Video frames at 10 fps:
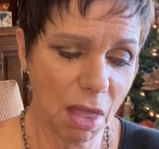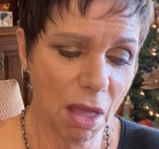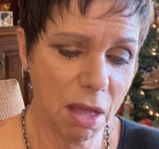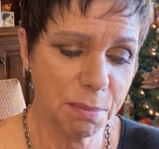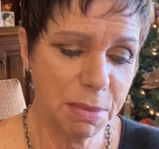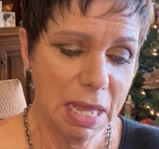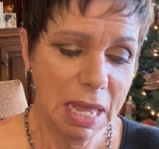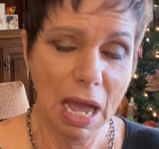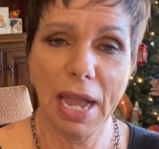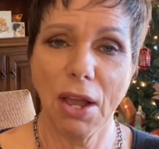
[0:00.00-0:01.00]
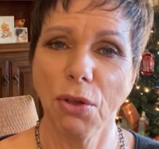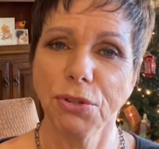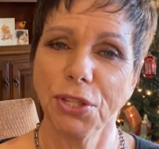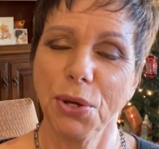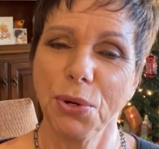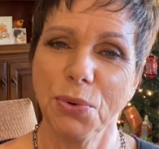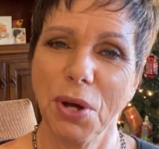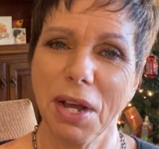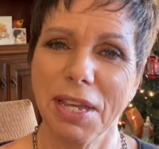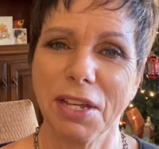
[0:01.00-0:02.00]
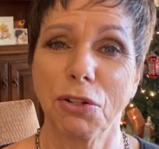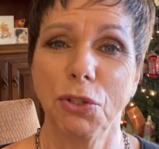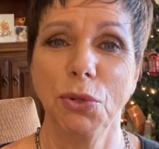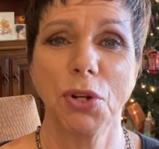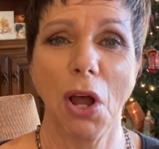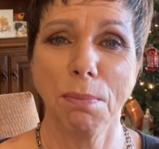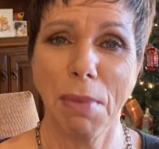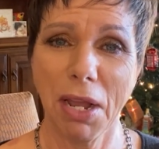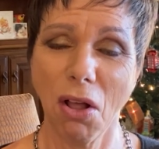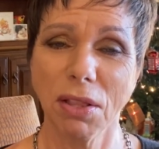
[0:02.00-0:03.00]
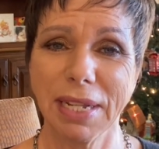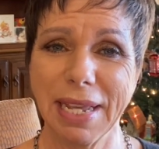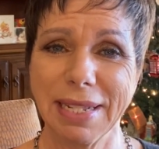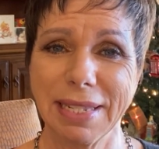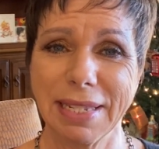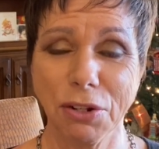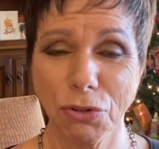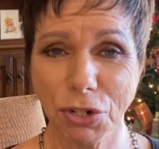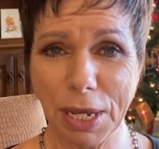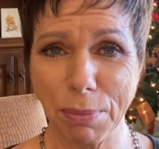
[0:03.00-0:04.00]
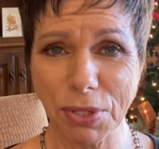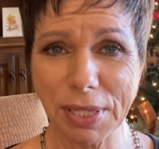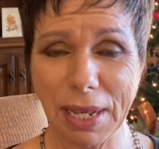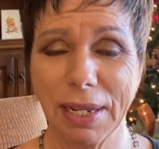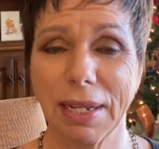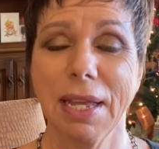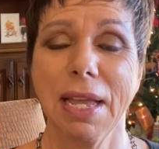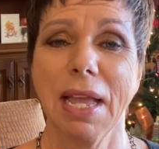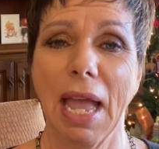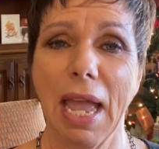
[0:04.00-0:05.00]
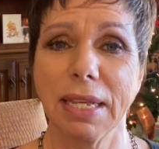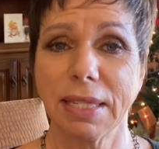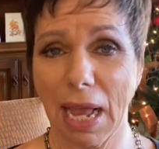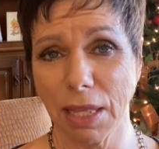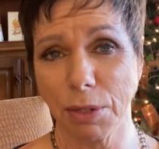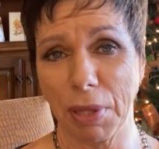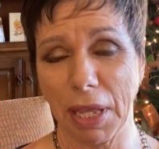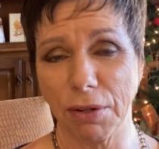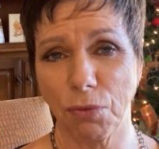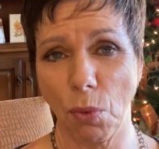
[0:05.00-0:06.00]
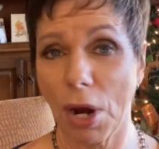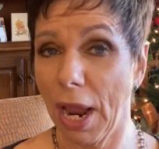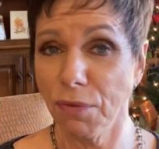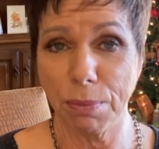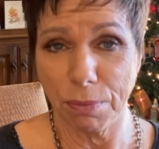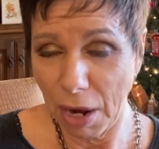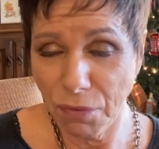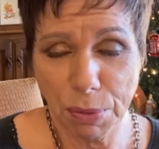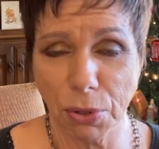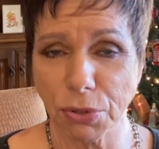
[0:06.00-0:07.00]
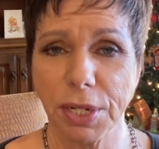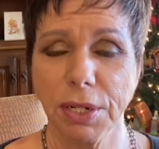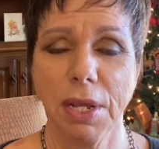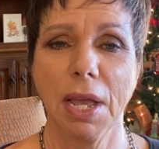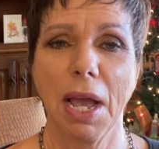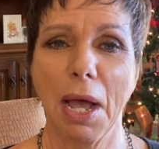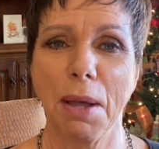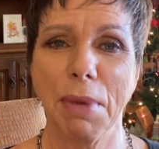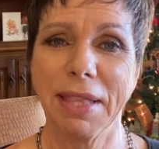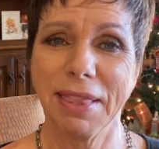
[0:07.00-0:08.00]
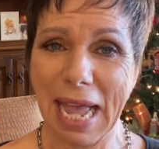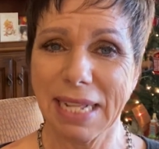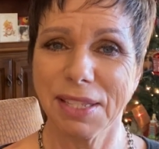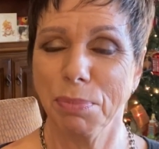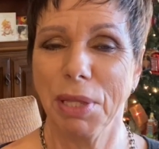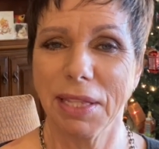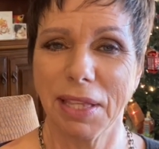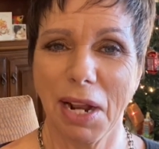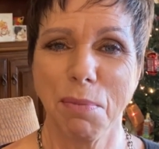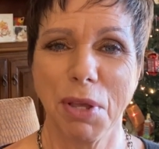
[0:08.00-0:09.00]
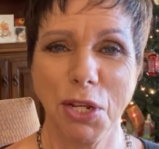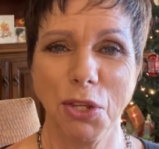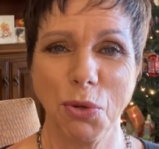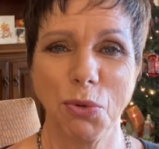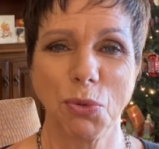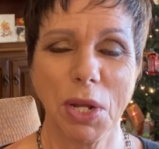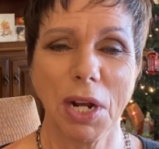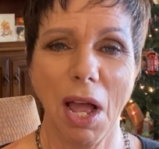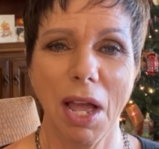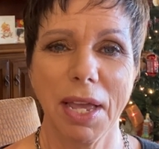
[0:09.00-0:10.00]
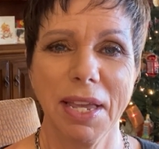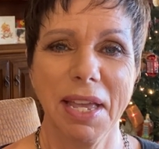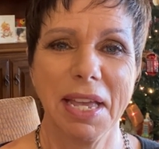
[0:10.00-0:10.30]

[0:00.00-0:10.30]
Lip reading: I also include on my holiday dinner table setting a salad plate for every person, and that's the plate that I'm going to use when I